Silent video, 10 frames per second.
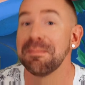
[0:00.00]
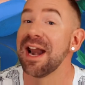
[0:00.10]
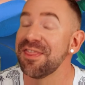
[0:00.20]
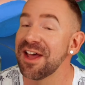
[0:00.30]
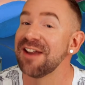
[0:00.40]
But
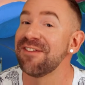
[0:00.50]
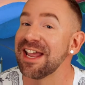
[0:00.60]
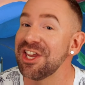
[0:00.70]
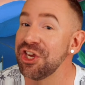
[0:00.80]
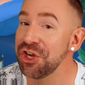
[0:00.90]
I thought if I
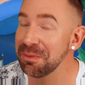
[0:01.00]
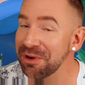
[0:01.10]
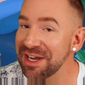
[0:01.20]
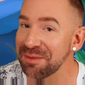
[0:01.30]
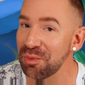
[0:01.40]

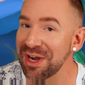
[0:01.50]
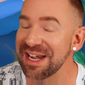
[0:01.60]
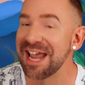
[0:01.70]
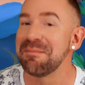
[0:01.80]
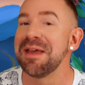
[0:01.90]
humored him one
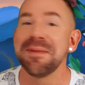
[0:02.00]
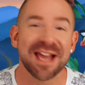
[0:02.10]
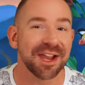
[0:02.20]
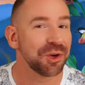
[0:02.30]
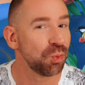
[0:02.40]
night, maybe
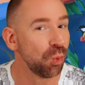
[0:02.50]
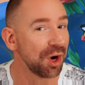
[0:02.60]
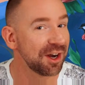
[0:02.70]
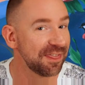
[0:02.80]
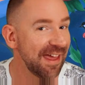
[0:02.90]
I could
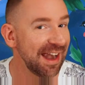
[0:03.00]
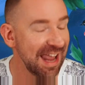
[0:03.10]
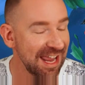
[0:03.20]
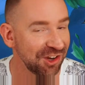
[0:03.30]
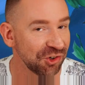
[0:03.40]
work that
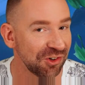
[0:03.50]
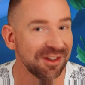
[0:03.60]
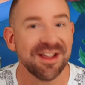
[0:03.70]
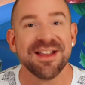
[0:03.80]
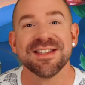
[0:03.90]

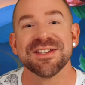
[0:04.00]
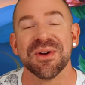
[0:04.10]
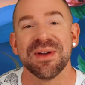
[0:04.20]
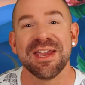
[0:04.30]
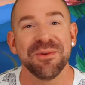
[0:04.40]
angle.
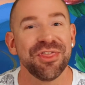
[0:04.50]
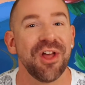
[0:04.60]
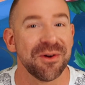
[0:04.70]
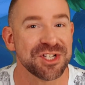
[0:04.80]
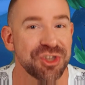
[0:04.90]
So he would
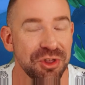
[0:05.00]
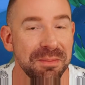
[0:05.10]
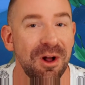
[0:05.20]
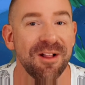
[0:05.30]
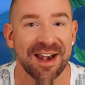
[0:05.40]
always throw the
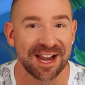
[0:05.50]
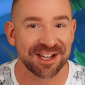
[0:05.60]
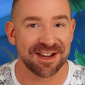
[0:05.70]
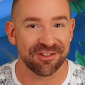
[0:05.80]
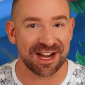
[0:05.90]
ball and I
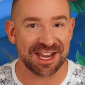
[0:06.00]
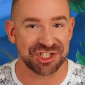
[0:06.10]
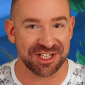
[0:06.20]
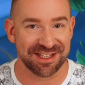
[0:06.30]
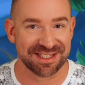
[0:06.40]
could never
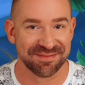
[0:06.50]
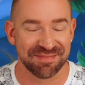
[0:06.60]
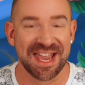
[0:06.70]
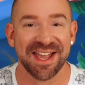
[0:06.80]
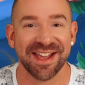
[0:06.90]
catch it.
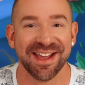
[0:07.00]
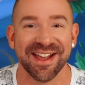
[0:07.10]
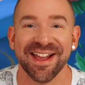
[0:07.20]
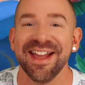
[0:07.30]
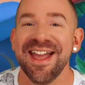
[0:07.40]

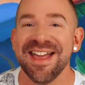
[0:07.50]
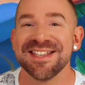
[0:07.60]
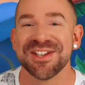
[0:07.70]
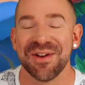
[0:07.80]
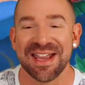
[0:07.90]

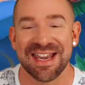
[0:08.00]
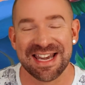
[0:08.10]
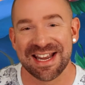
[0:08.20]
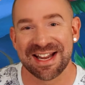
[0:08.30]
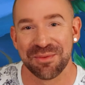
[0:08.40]
So and
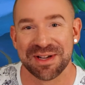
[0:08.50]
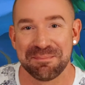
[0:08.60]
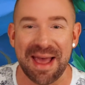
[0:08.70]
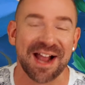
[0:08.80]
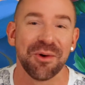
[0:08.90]
he would
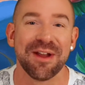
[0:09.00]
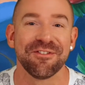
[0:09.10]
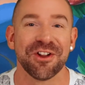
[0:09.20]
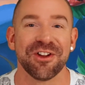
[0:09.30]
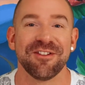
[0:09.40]
back away
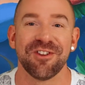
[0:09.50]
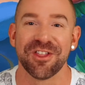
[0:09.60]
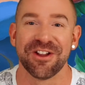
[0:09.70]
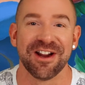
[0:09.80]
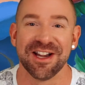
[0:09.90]
further and
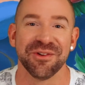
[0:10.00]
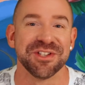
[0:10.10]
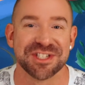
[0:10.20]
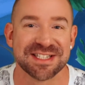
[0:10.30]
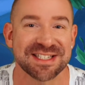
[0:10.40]
further, and it
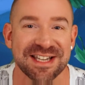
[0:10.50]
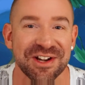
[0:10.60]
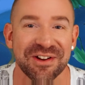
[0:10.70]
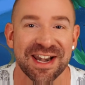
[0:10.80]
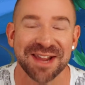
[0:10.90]
was just, you
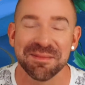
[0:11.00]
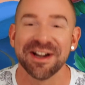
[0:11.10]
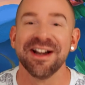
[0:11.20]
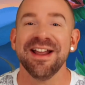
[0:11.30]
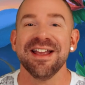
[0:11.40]
know, a
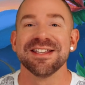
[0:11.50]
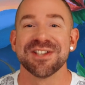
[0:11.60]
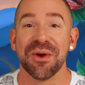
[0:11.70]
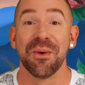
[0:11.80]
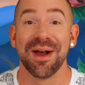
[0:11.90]
nightmare.
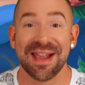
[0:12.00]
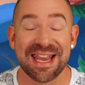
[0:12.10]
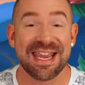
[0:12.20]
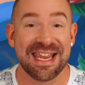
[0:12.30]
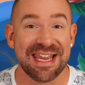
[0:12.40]
So
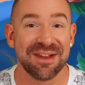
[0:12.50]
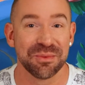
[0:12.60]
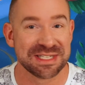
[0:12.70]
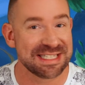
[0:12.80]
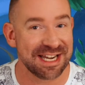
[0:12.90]
he
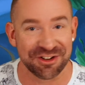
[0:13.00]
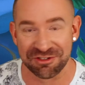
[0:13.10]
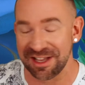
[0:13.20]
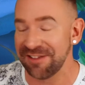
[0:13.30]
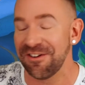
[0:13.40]
was standing
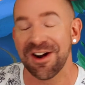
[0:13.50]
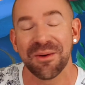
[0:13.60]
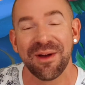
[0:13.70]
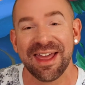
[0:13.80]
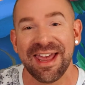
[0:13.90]
really far
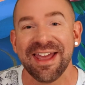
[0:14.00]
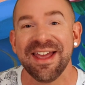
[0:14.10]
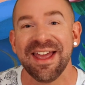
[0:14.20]
away